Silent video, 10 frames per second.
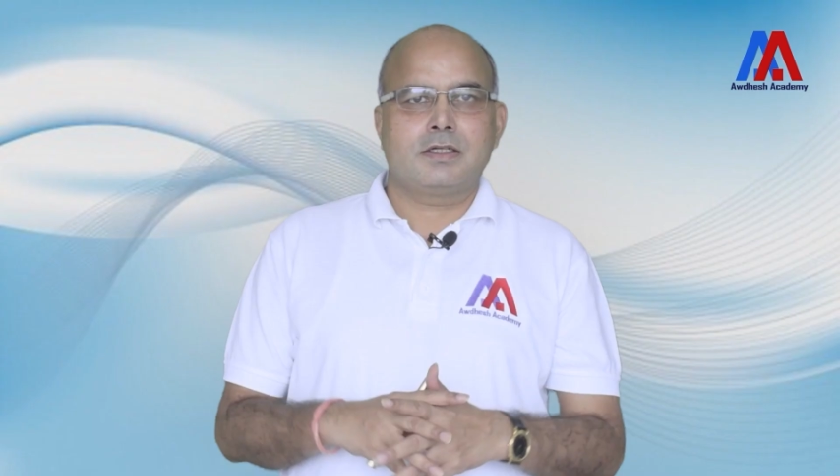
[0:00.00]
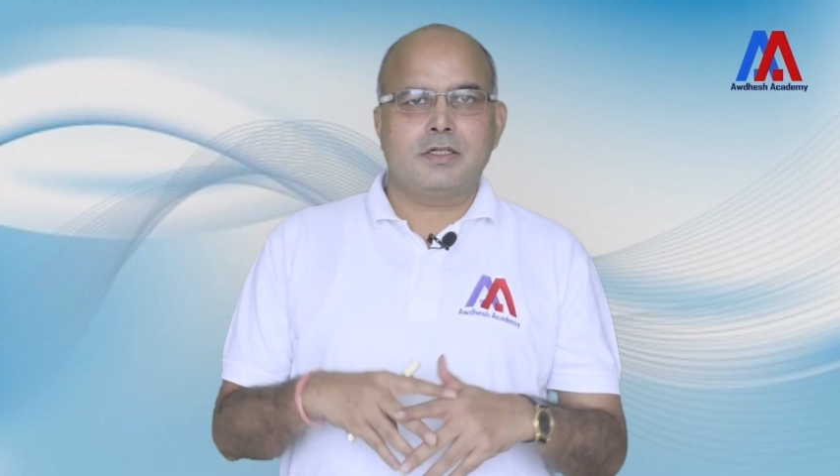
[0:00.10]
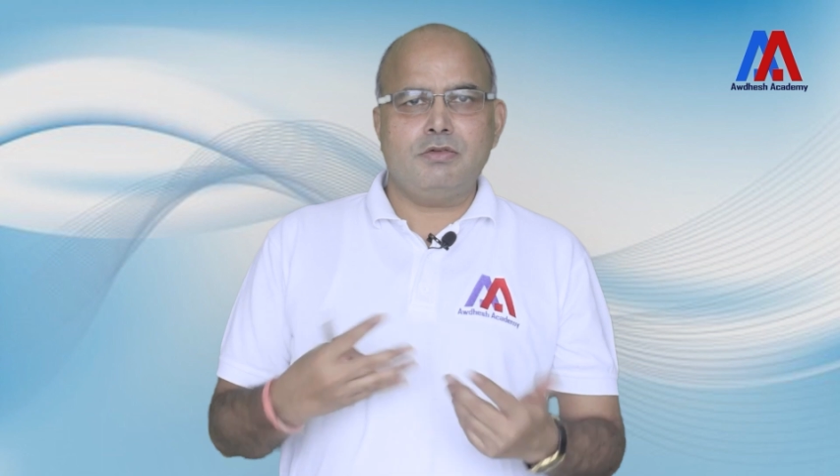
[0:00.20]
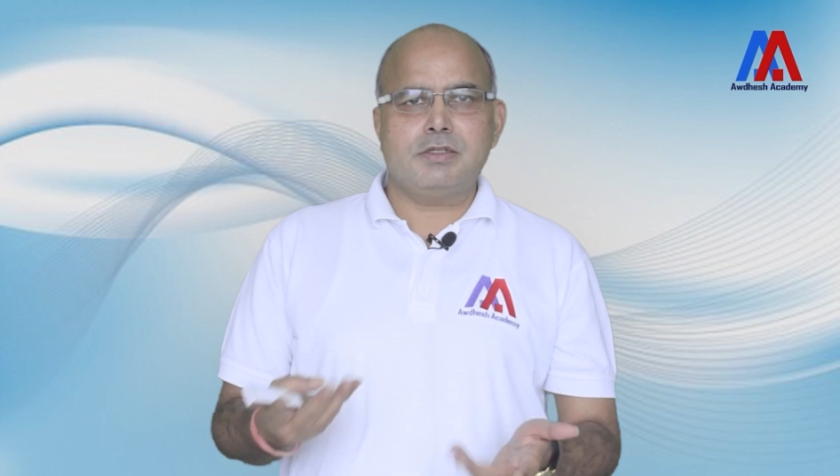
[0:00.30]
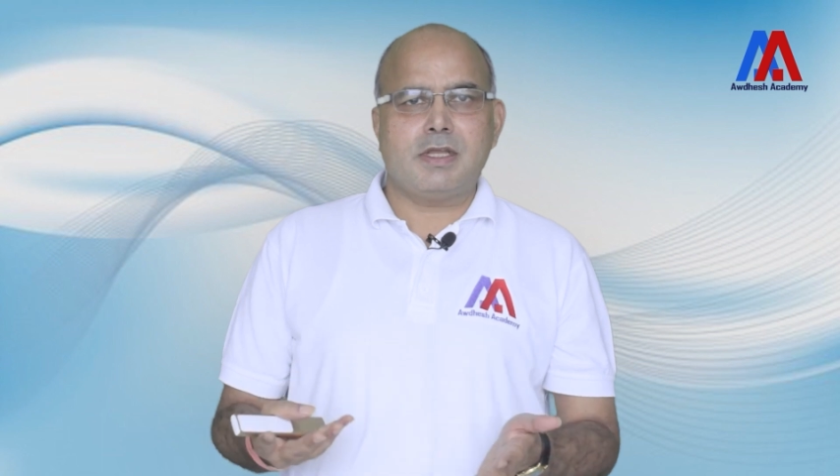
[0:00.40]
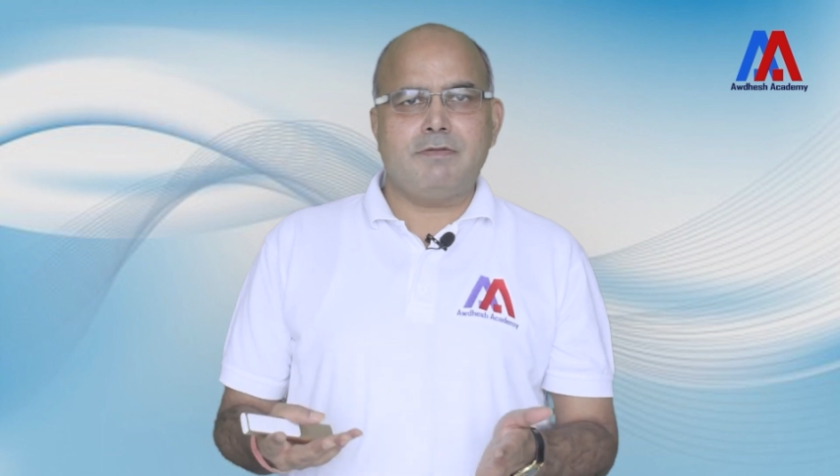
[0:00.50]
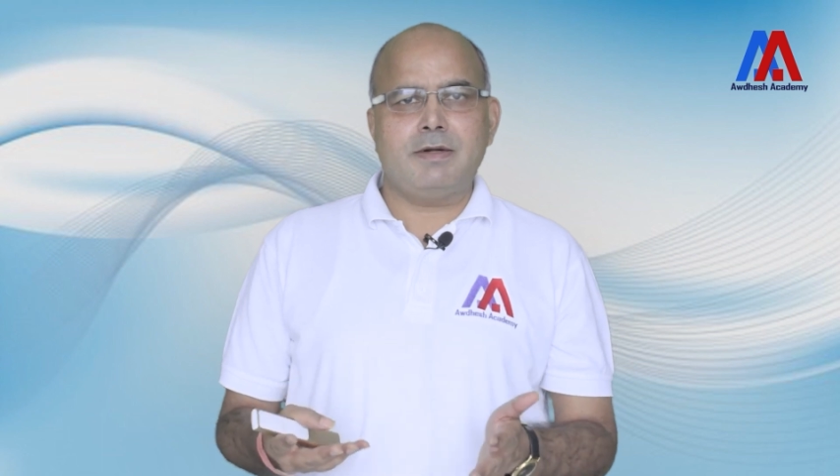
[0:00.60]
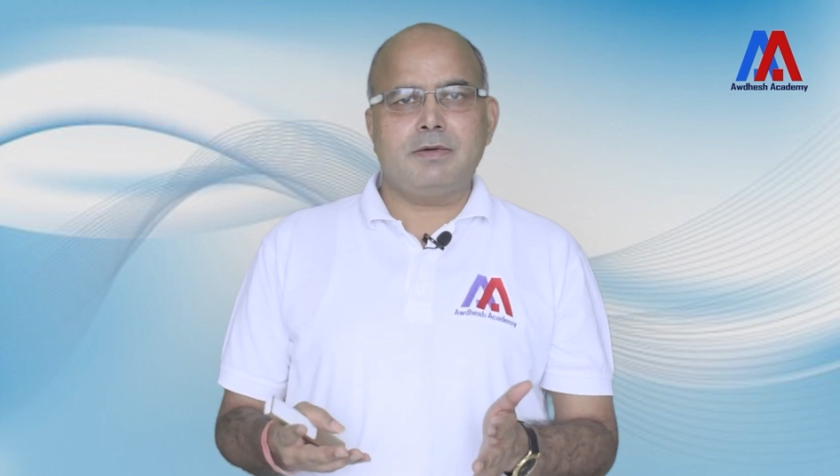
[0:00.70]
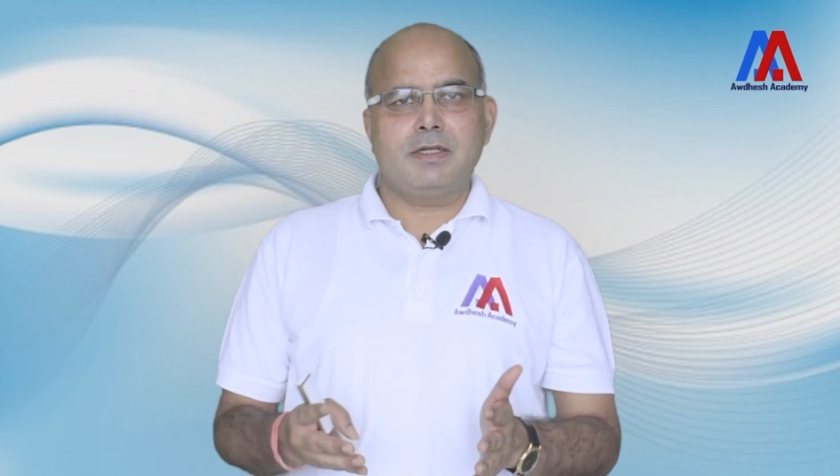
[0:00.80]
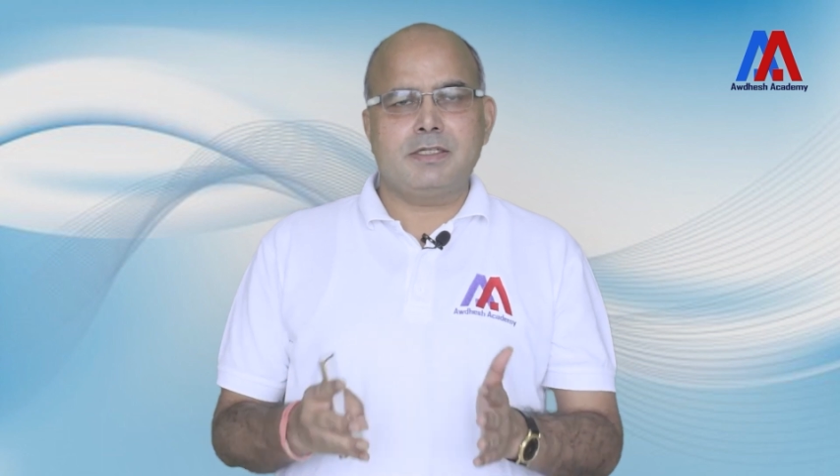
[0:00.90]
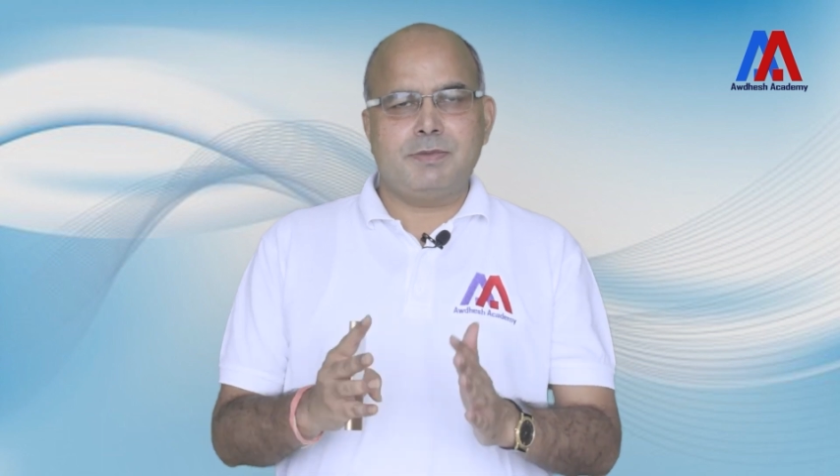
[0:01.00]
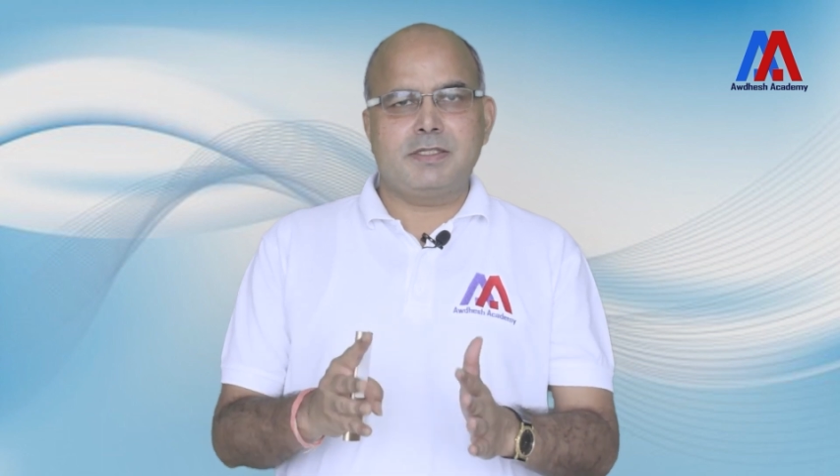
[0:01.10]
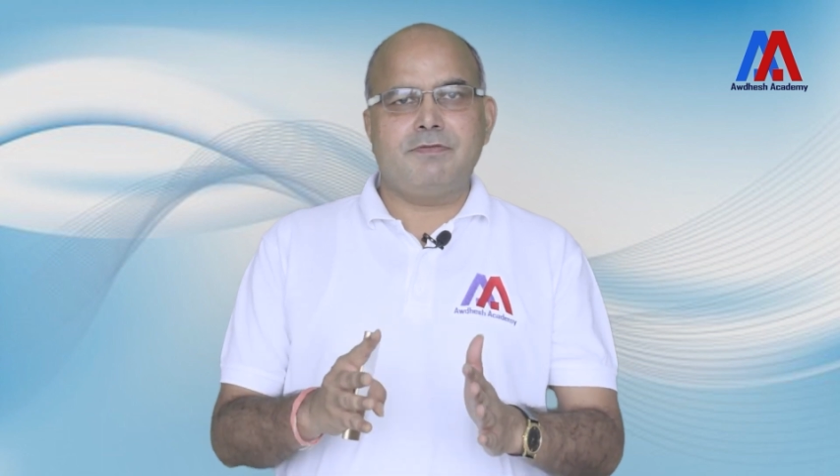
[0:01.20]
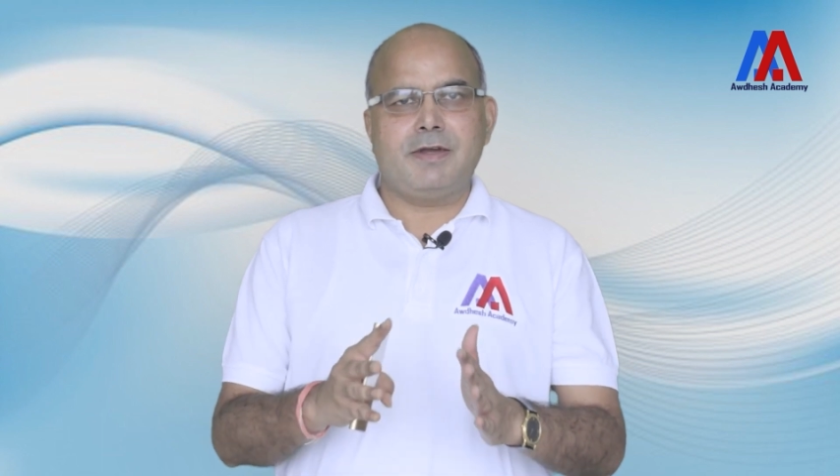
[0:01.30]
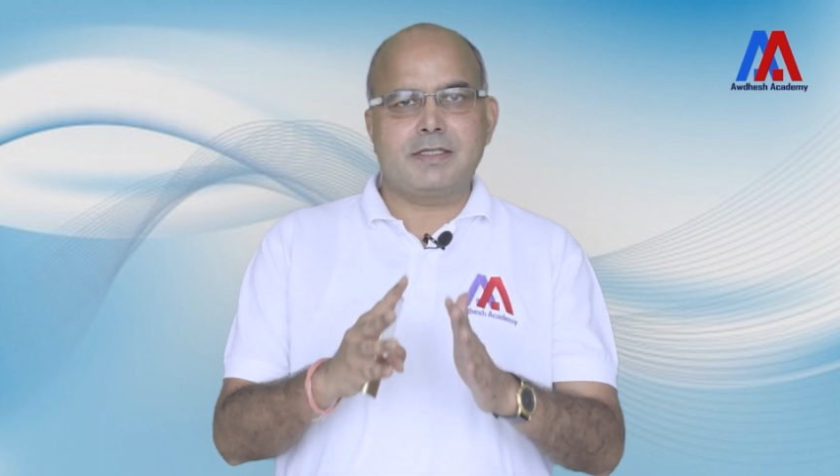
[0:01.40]
Schedule 7
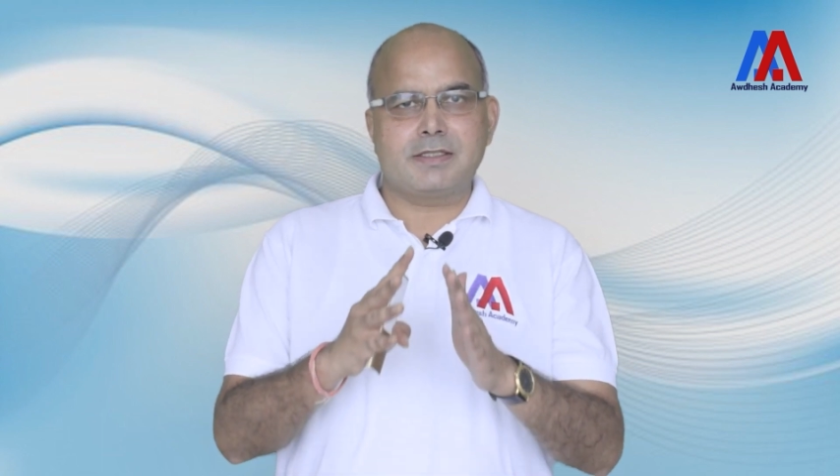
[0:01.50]
specifies